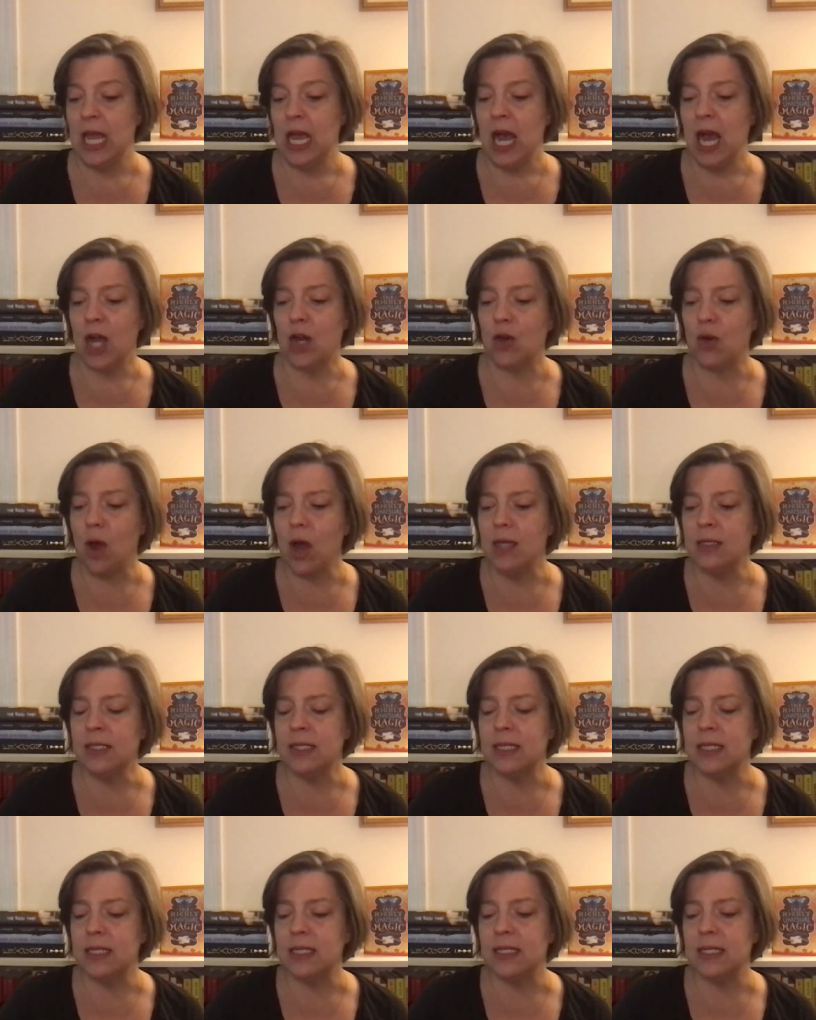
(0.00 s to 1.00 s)
Across
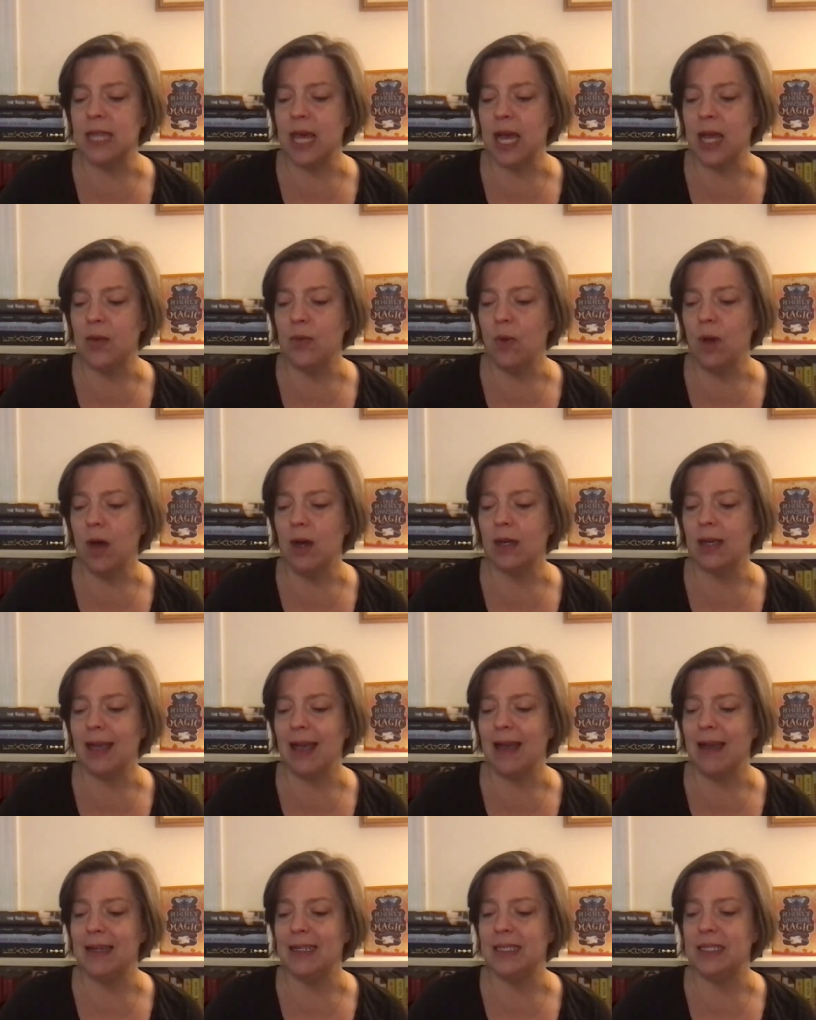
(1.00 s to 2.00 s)
the sidewalk,
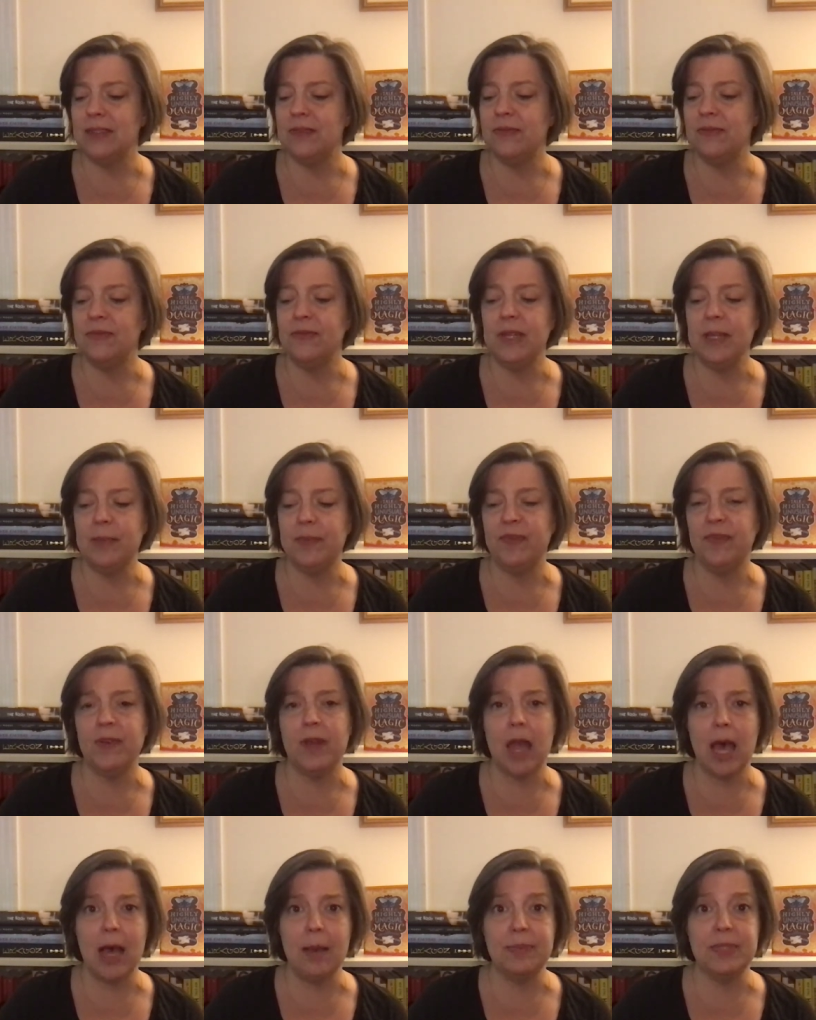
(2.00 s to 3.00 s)
Kai's flip
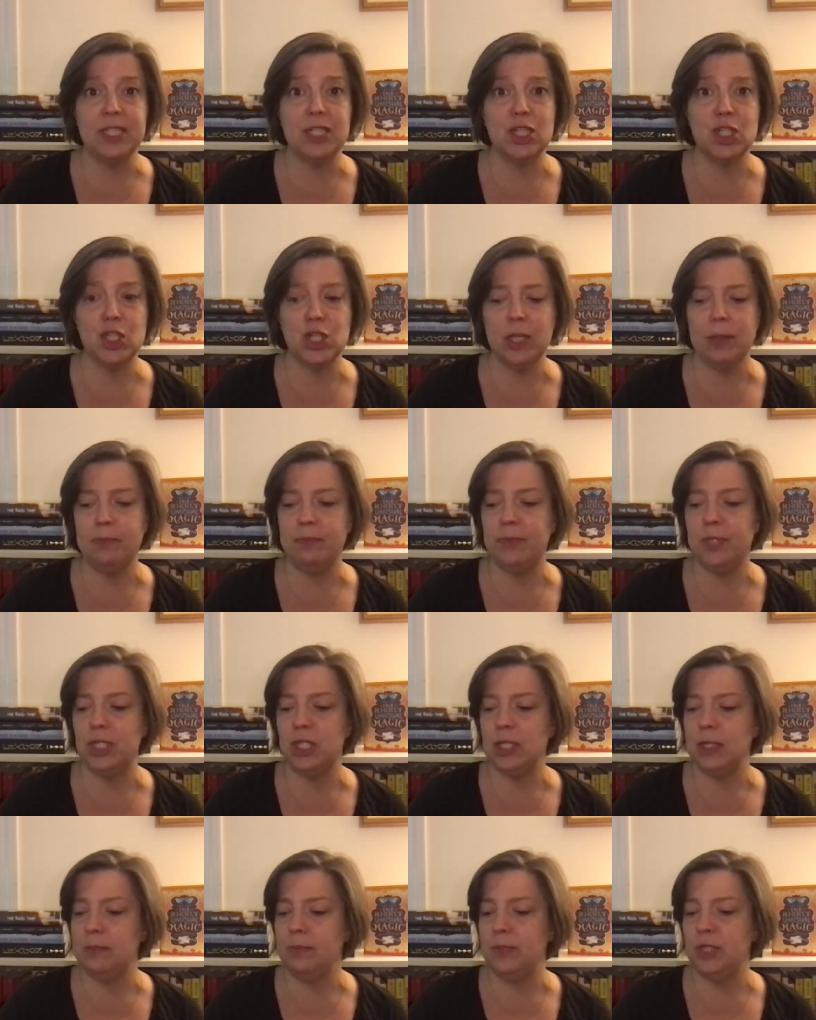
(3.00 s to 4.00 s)
flops slipped,
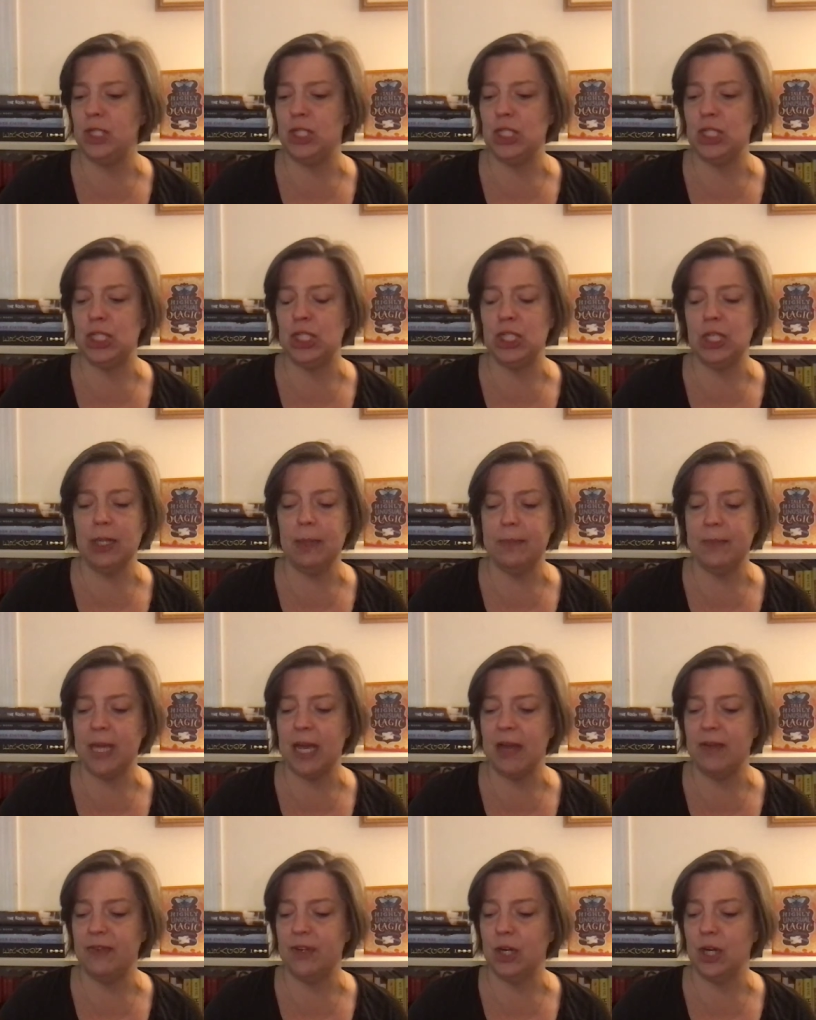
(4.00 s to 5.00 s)
slipped, slipped
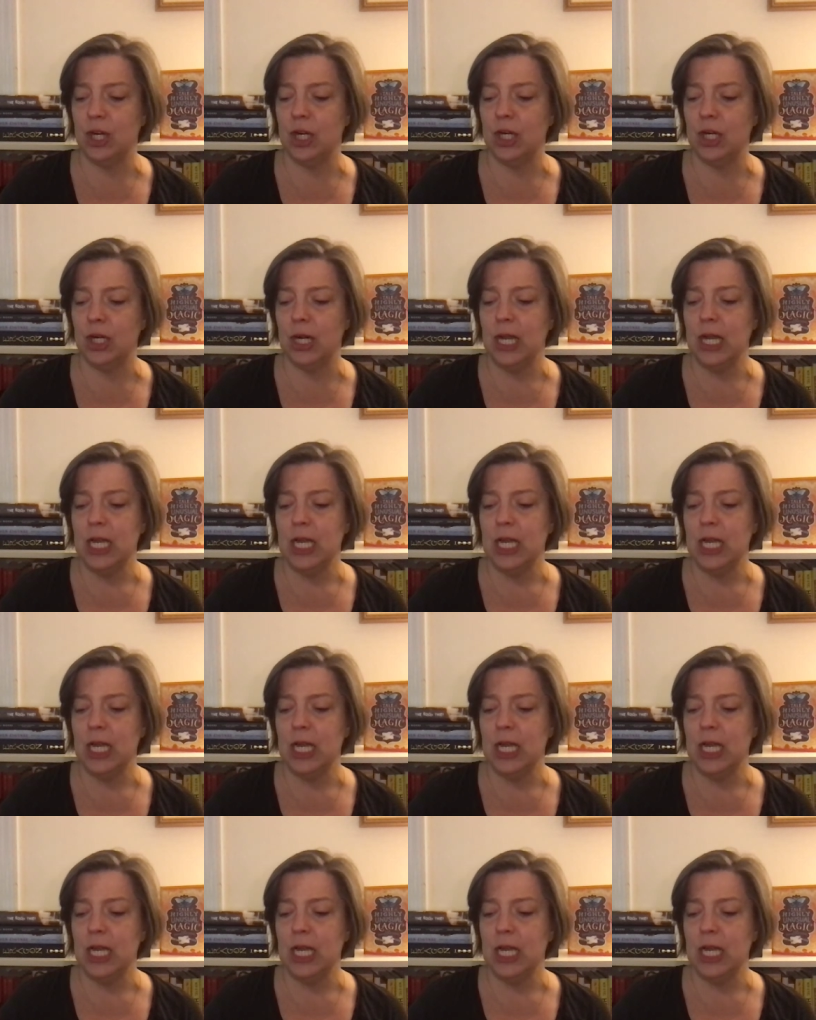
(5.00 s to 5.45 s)
after her.